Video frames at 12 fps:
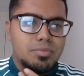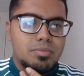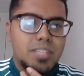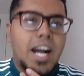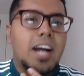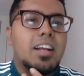
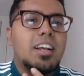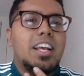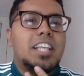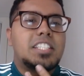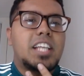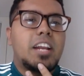Yeah,
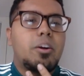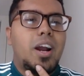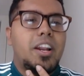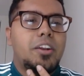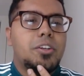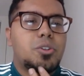he's gonna go out
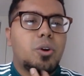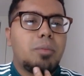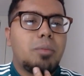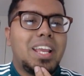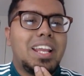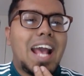into his
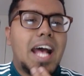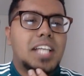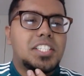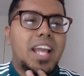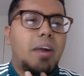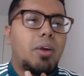Rotom Heat,
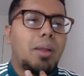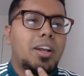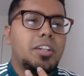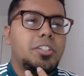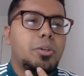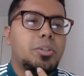as now what I'm
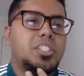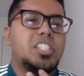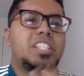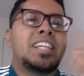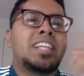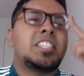gonna do is just
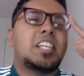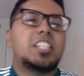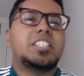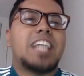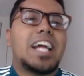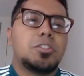take this as a
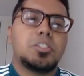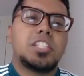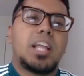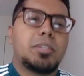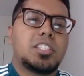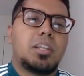chance to
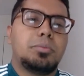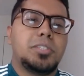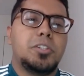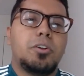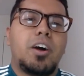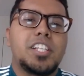set up a
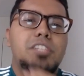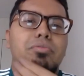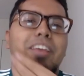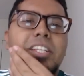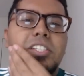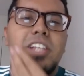substitute on his
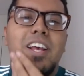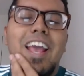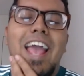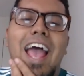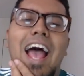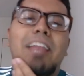face
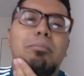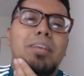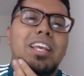and